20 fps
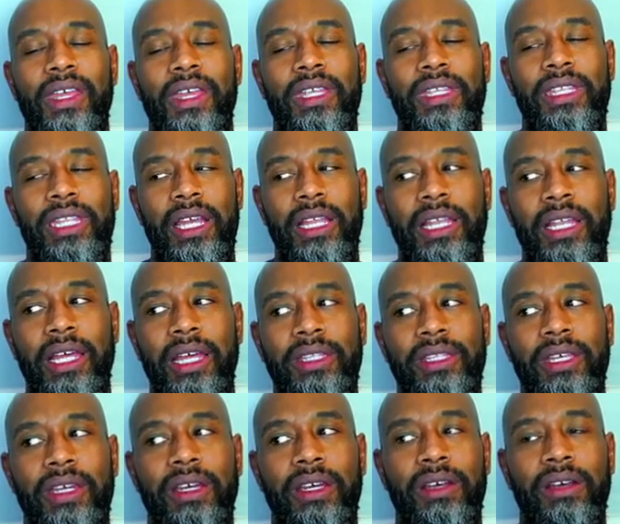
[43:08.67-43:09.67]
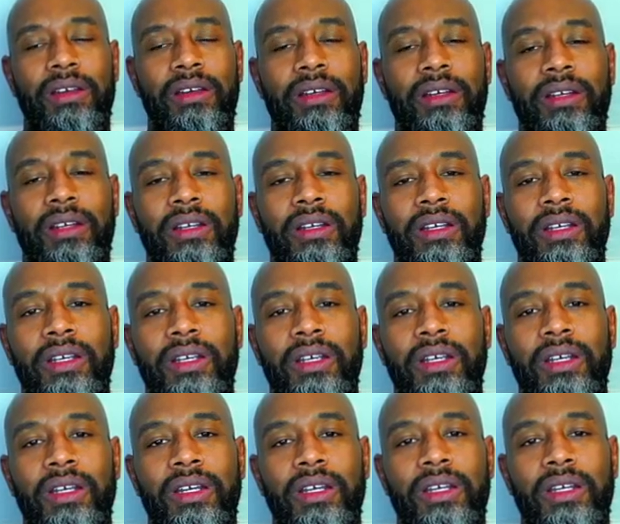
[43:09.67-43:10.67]
They let their
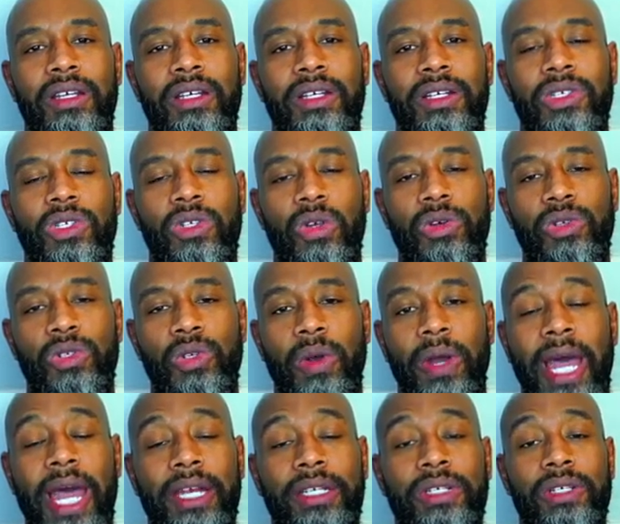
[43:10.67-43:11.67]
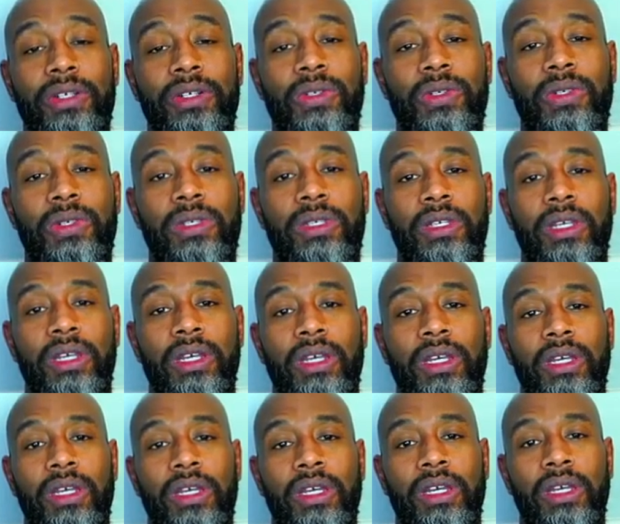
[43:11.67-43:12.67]
social actors
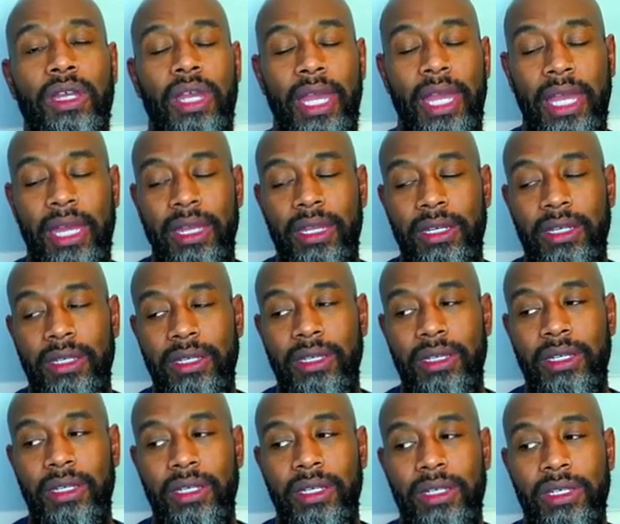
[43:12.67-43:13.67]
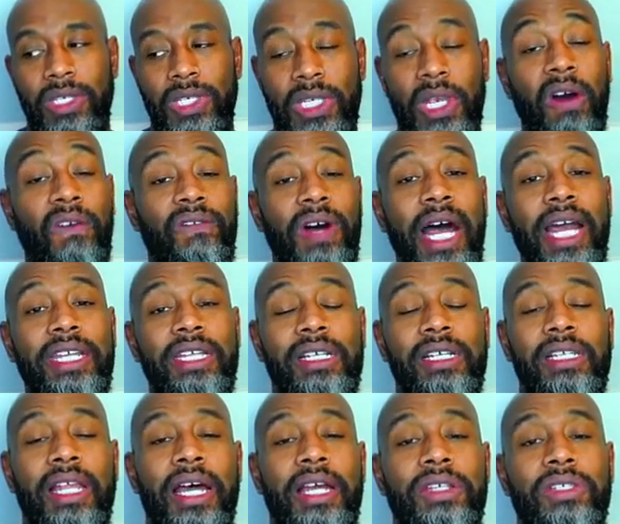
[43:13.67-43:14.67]
and
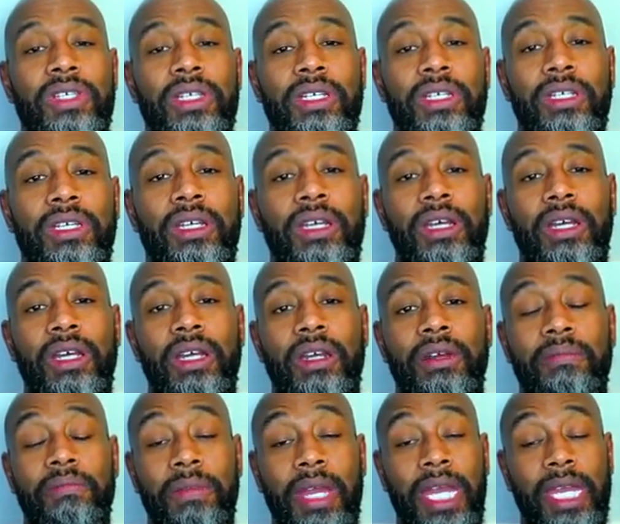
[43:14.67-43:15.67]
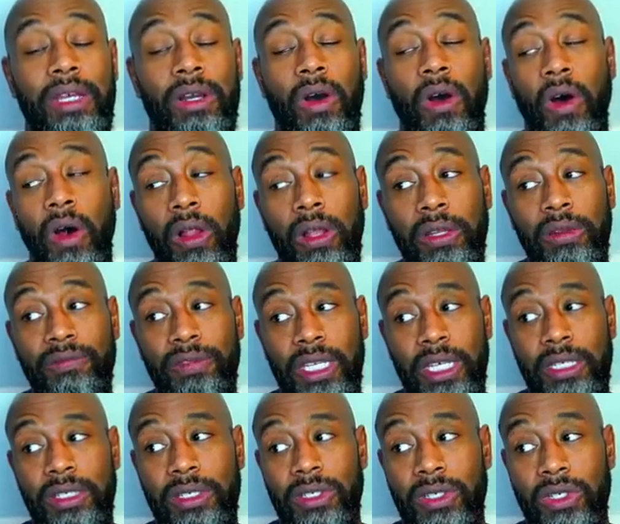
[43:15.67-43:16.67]
self-idealizing make all of
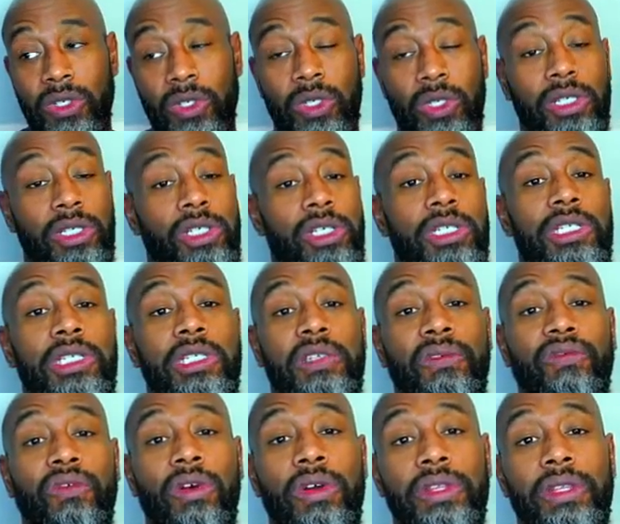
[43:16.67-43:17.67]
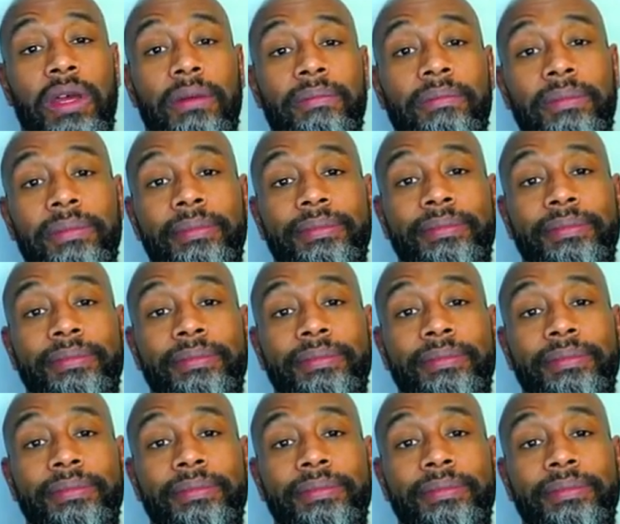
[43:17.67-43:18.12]
these decisions for them.